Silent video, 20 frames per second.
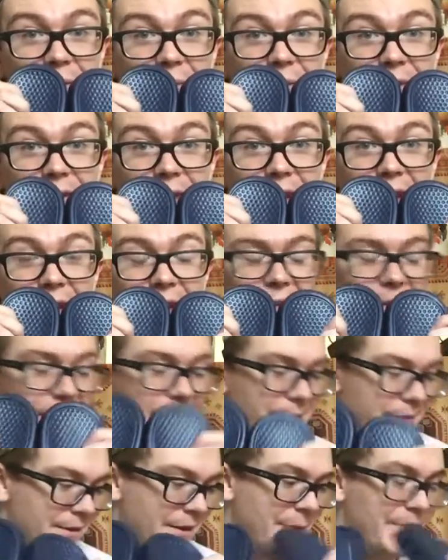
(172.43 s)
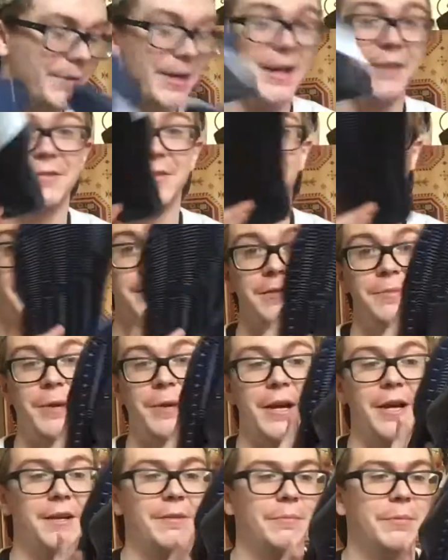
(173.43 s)
What the hell? I might have to shake these
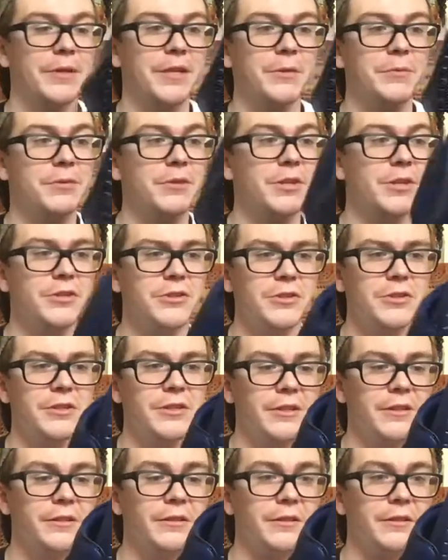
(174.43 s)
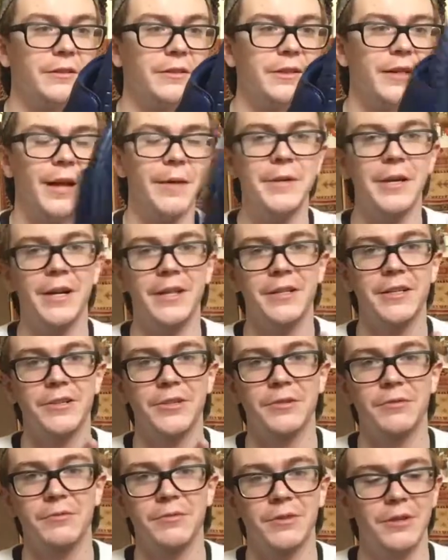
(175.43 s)
back. But they were such a good deal. I mean, I could
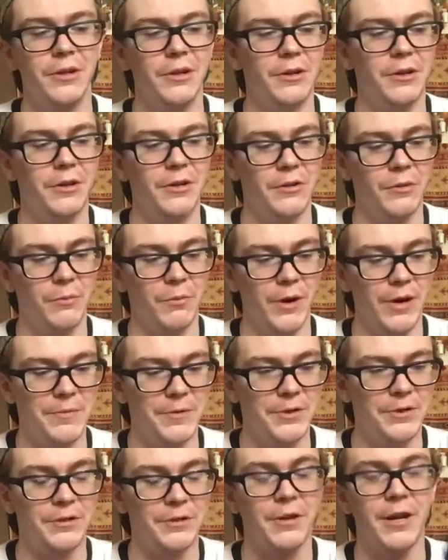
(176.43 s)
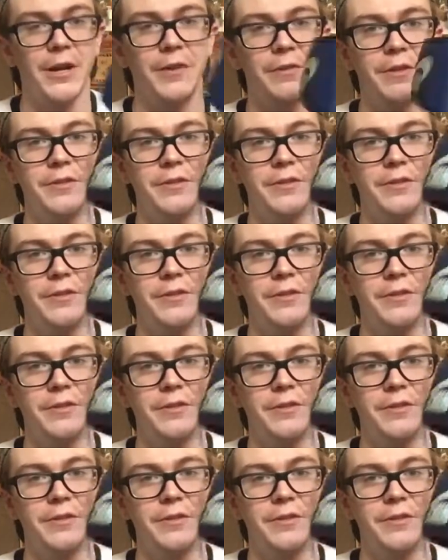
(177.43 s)
just wear them into the ground.